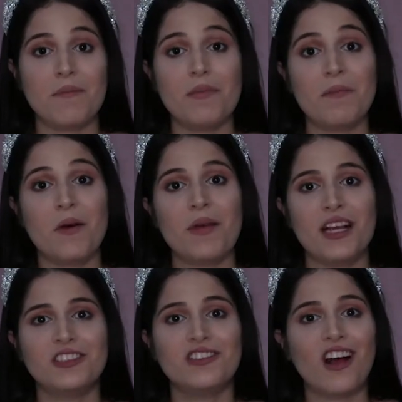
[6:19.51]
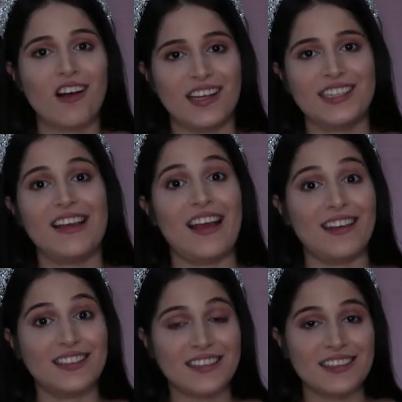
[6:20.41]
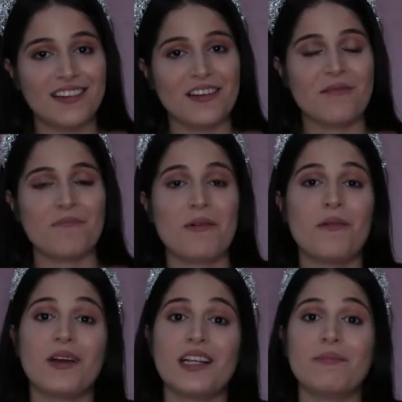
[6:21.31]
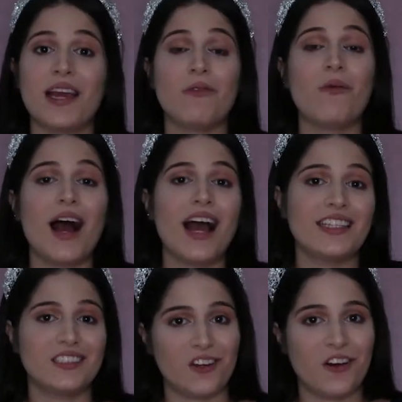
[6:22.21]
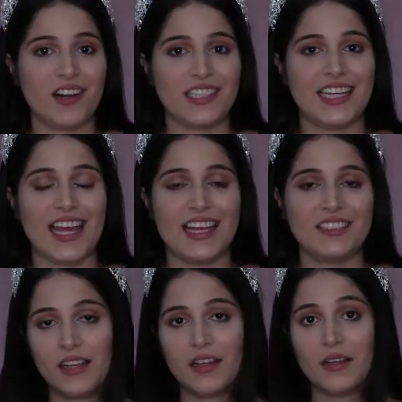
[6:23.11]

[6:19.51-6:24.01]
People make chocolate cakes, people can make white chocolate cakes,